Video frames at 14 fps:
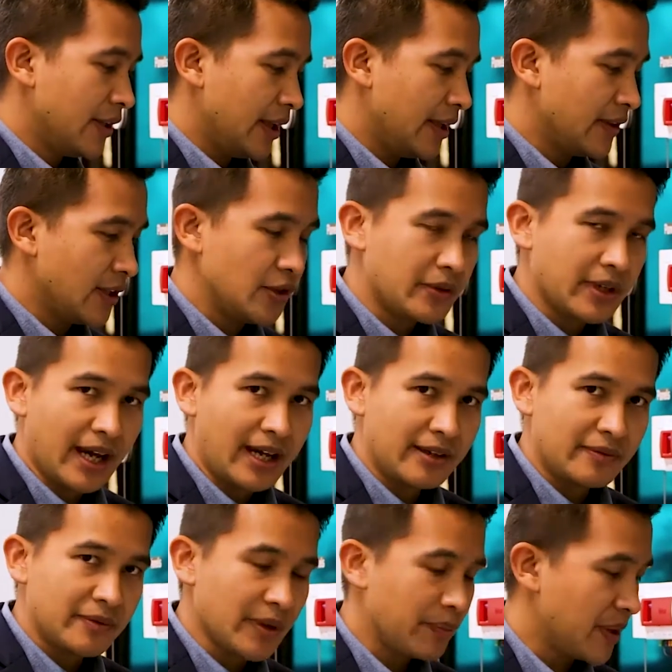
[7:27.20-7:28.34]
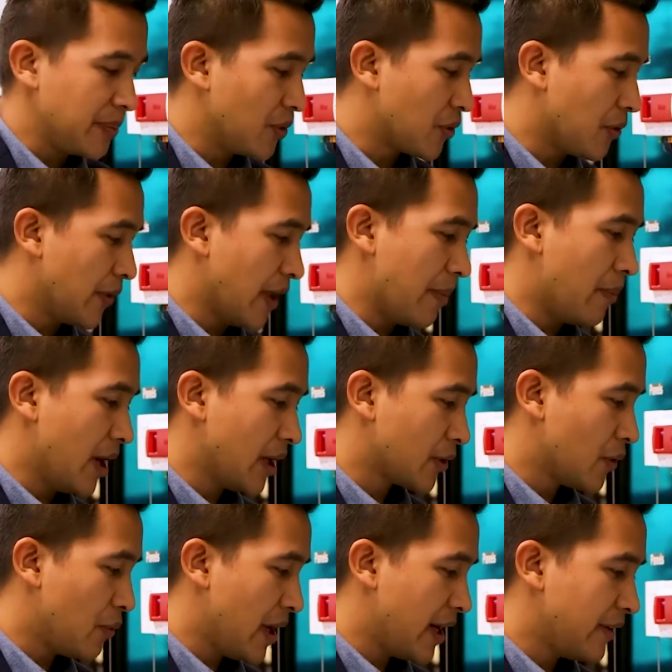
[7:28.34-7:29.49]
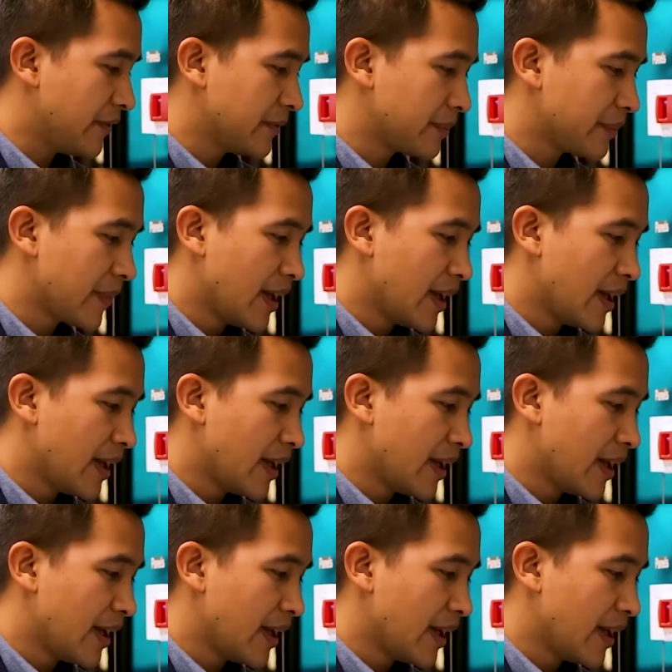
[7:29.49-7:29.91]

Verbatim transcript: In the U K, some people call that microwave.